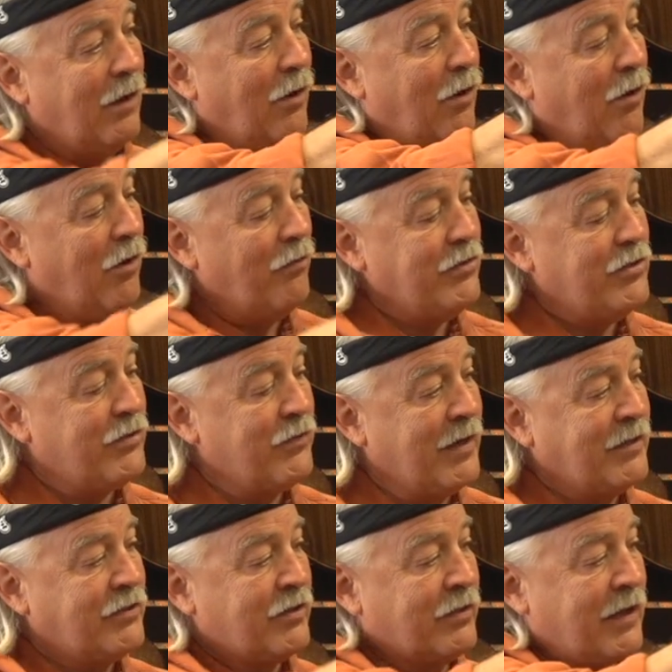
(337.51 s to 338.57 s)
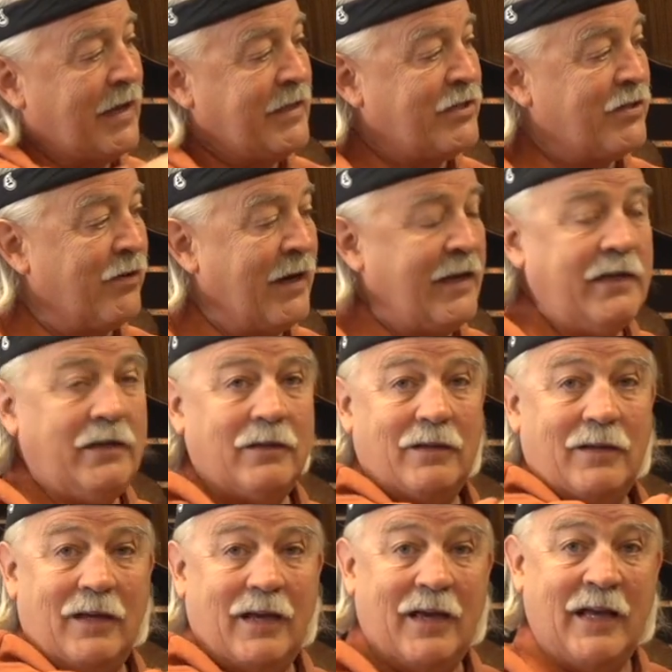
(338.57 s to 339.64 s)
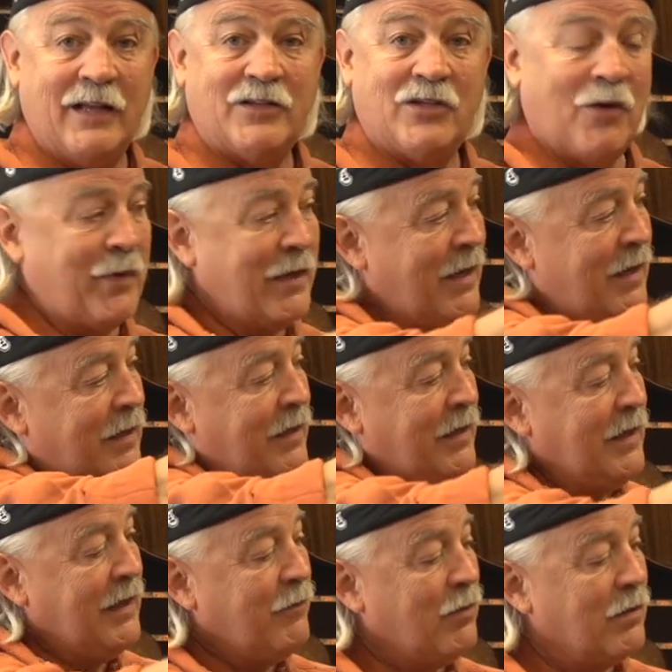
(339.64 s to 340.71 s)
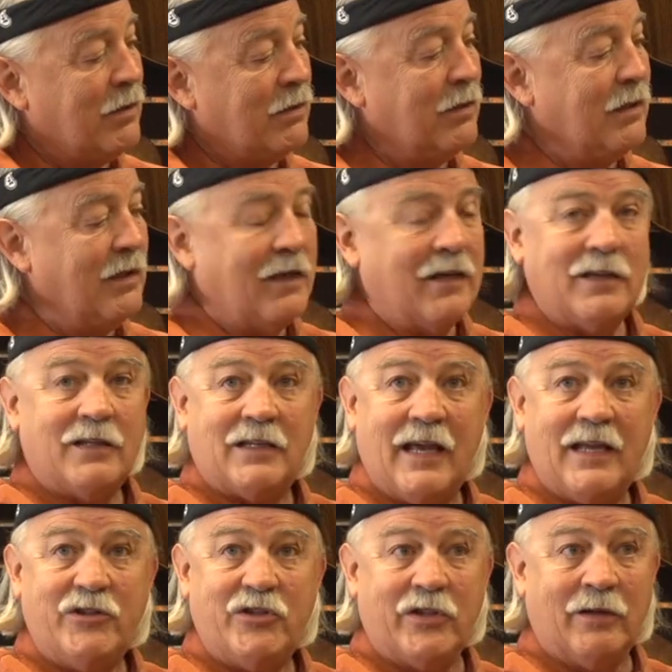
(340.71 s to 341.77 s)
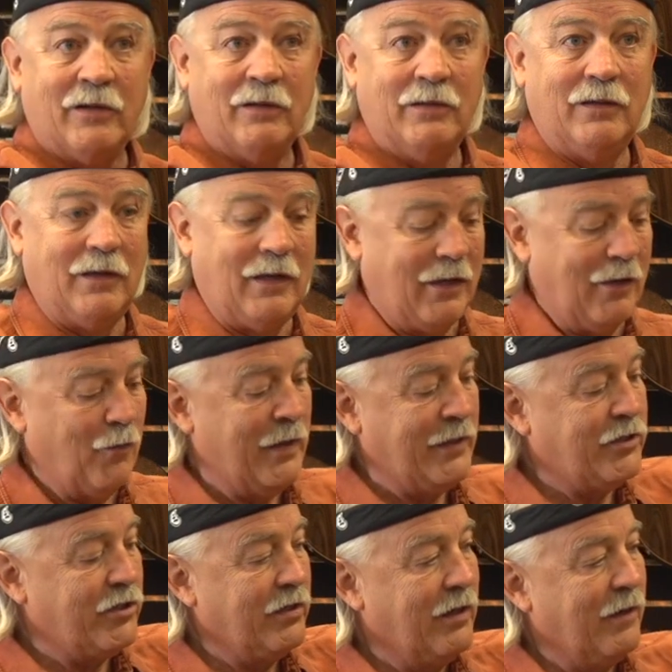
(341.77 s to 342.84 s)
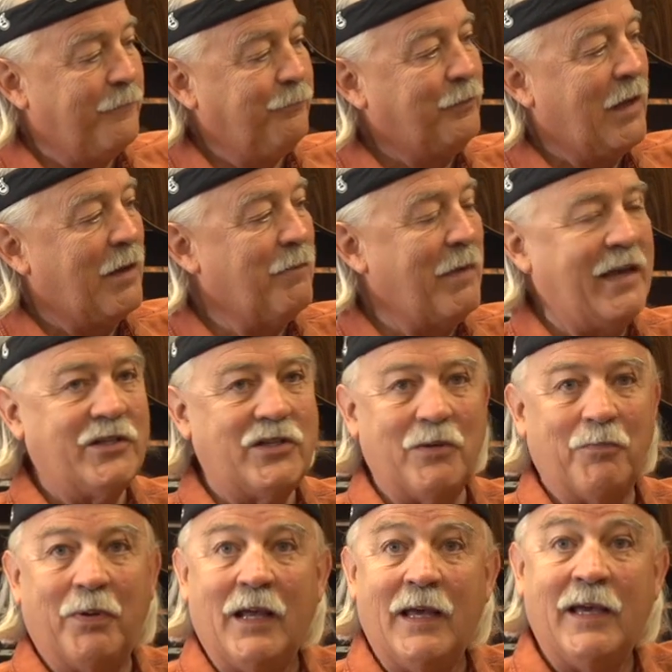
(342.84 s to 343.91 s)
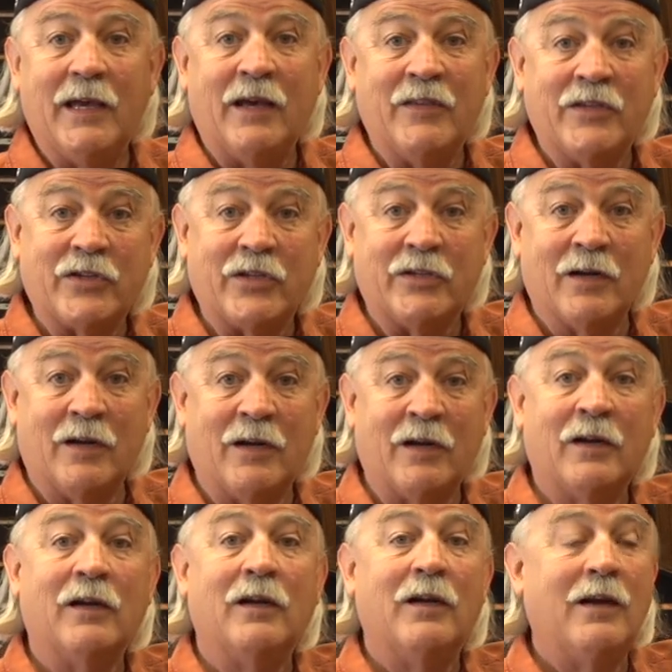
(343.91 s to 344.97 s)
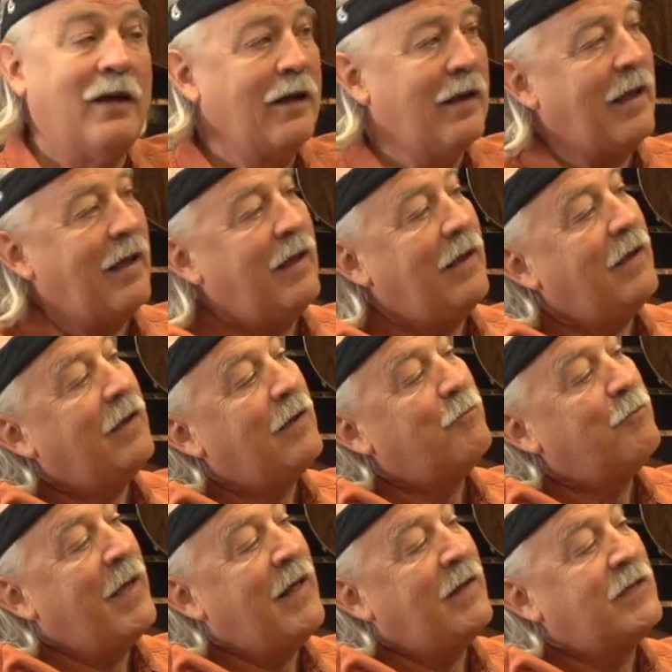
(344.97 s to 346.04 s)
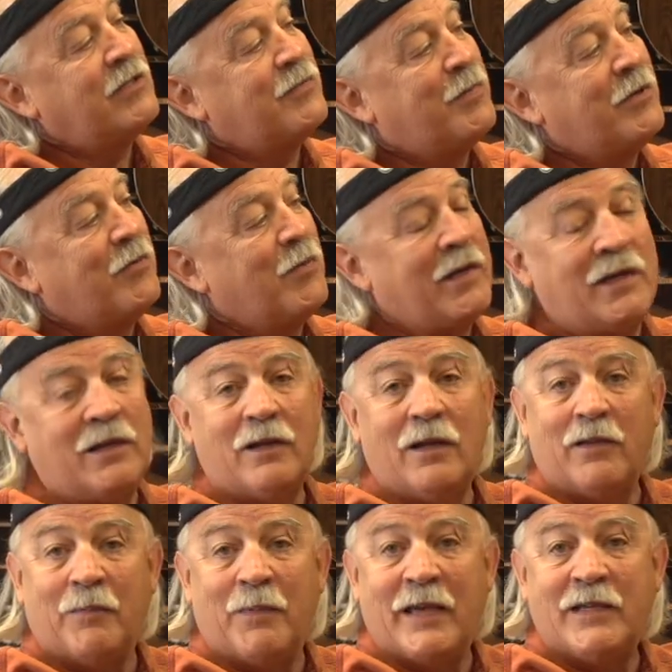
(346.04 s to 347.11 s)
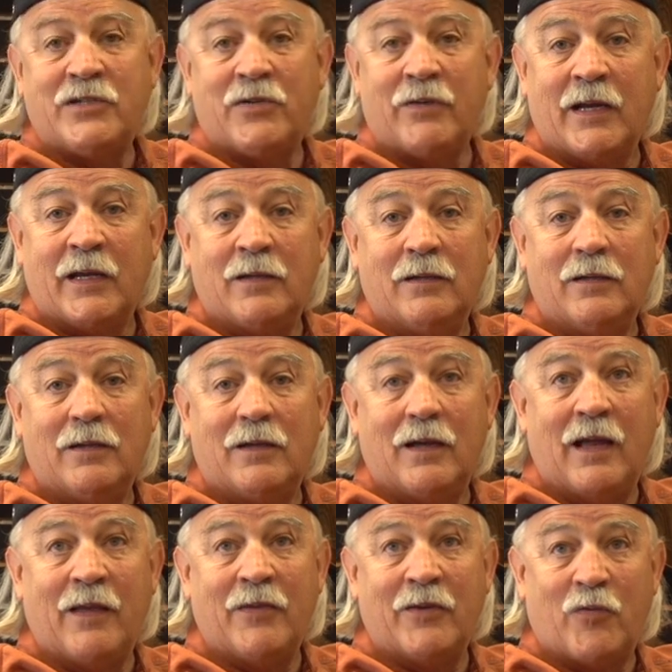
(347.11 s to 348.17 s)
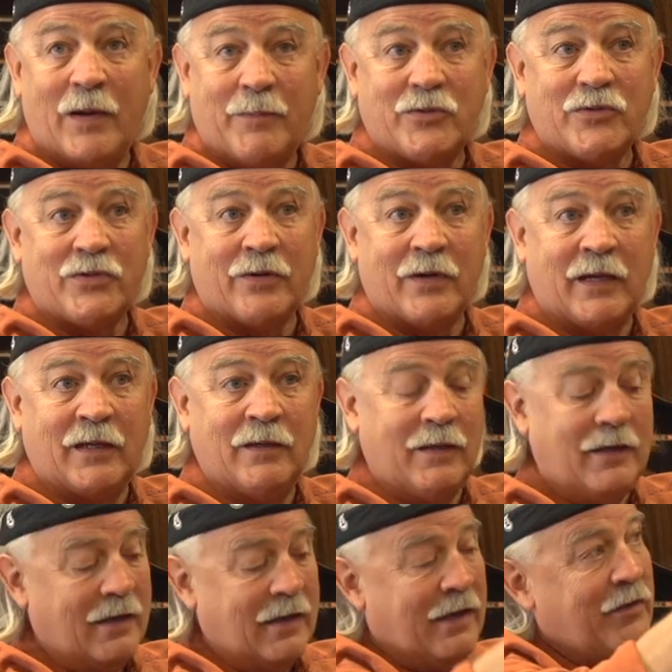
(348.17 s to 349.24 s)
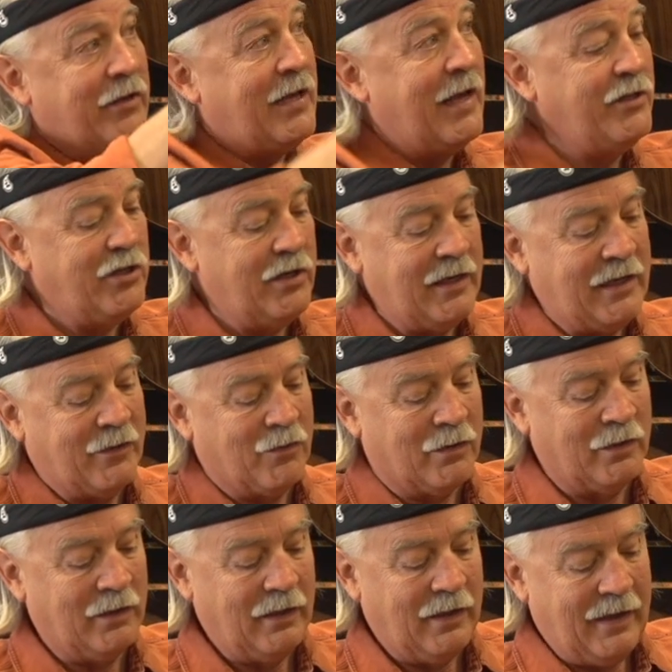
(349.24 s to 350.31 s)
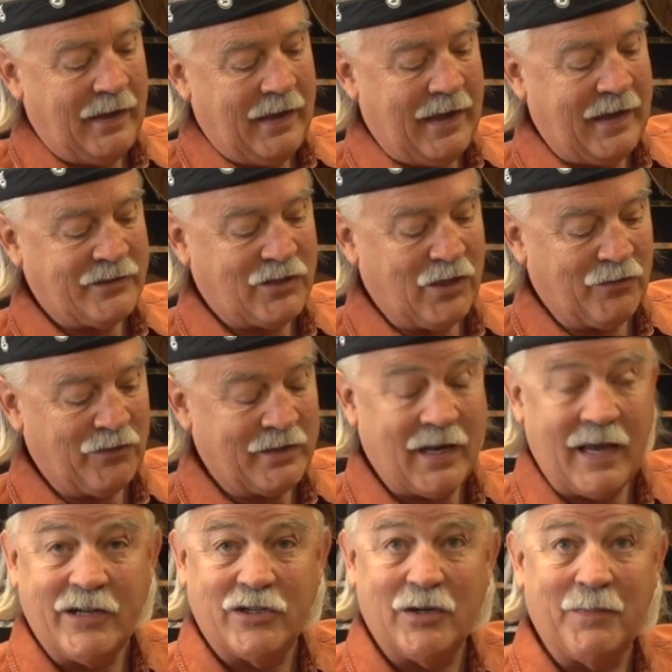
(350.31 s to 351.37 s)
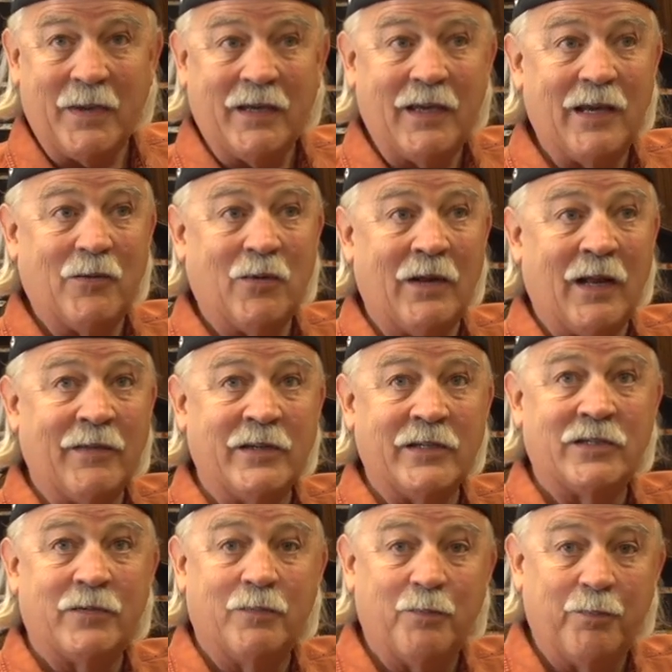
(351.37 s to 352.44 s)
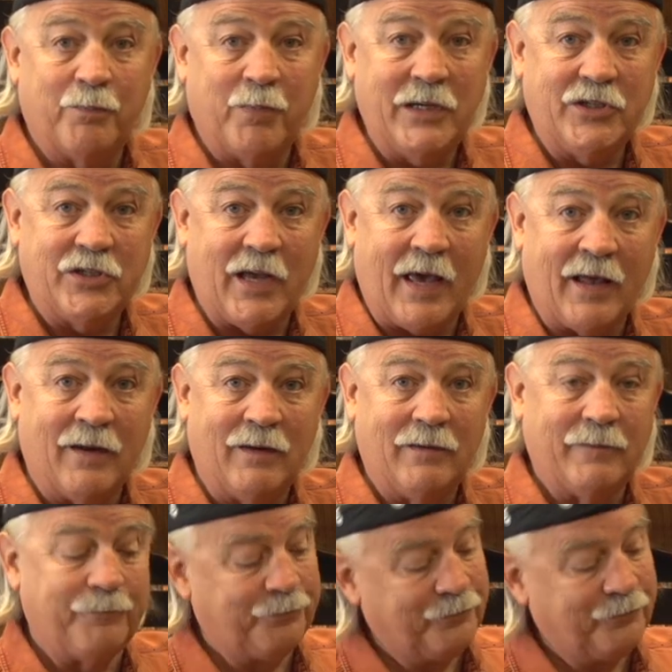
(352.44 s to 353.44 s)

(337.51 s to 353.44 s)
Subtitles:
all the strings are lined straight, and so we get an equal tension, which makes the playing on this guitar balance between the bass string and the treble string, and the tension equal. And so the tension being equal on this bridge saddle,